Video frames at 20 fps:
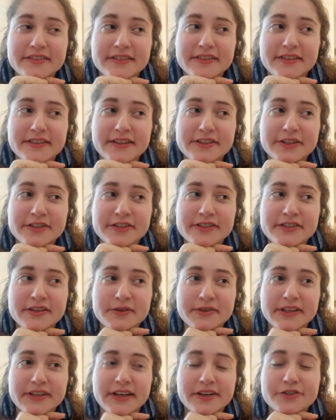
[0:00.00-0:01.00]
It turns
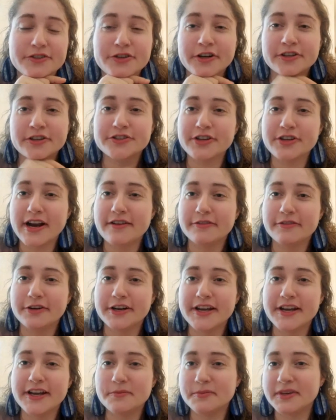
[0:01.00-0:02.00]
out like a drunk driver
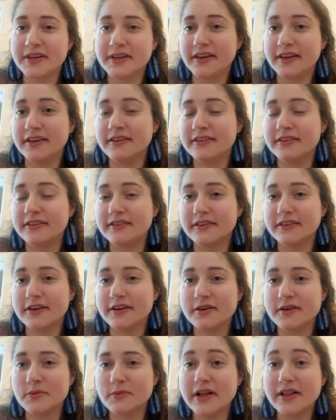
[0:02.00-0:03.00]
hit me
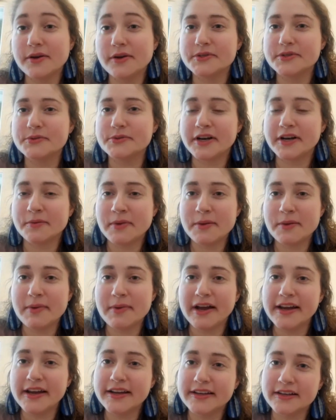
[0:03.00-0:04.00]
while I was riding my
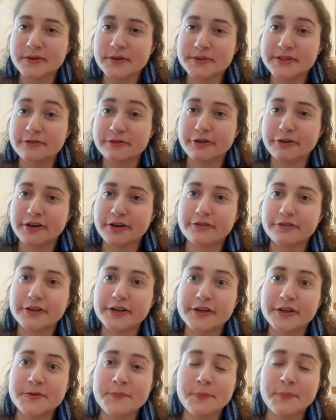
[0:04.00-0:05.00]
bike and I was in front of
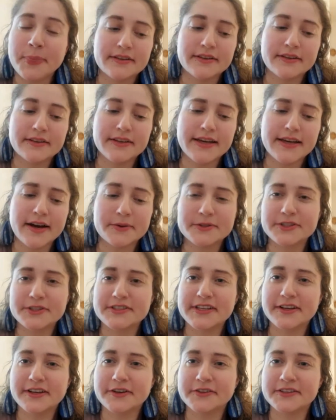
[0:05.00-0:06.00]
her. Yeah, I was
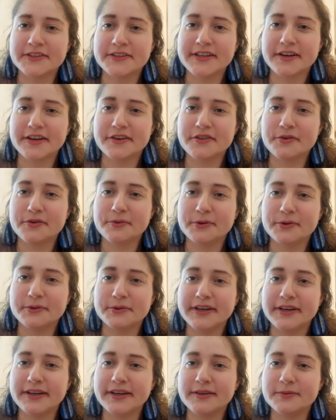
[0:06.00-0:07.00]
just like on the side of the road,
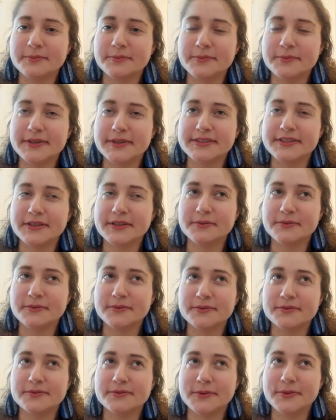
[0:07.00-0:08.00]
like basically
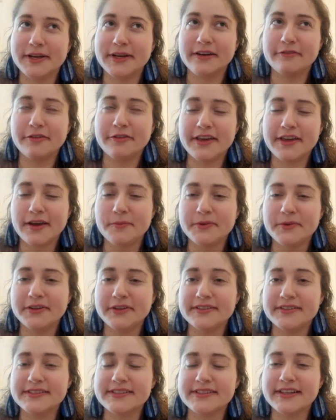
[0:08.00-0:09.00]
waiting for the
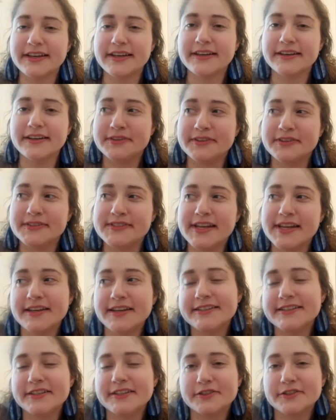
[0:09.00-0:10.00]
ambulance, like staying
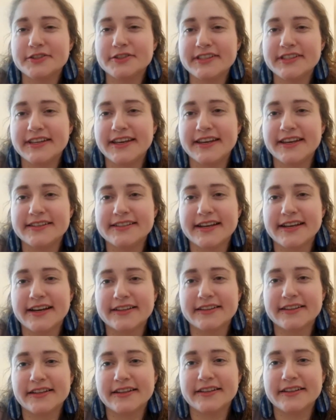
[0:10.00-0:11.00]
still just in case I
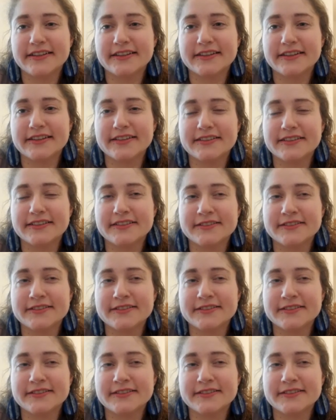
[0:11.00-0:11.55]
had like a